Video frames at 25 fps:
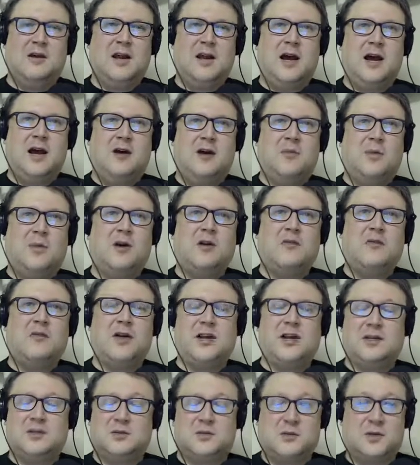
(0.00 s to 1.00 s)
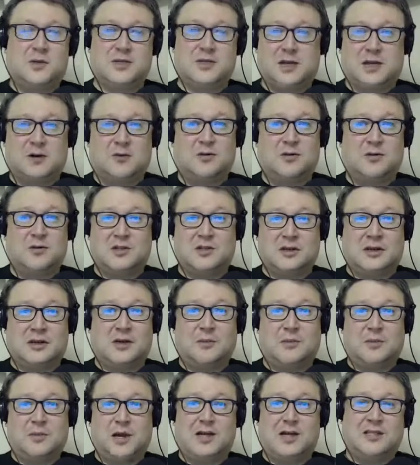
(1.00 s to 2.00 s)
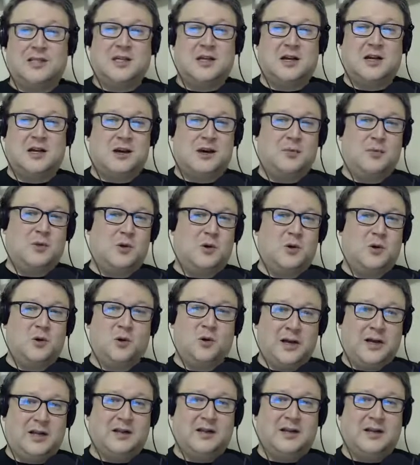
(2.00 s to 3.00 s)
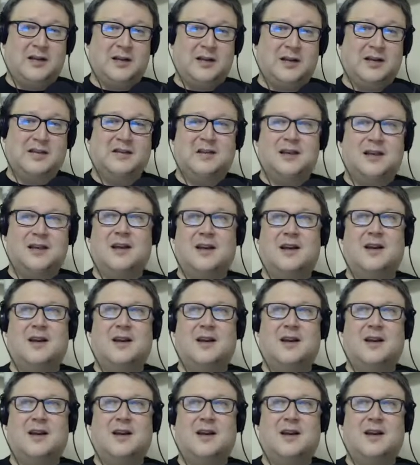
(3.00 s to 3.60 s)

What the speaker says: Now, part of that is because I don't sleep. I stay up quite late.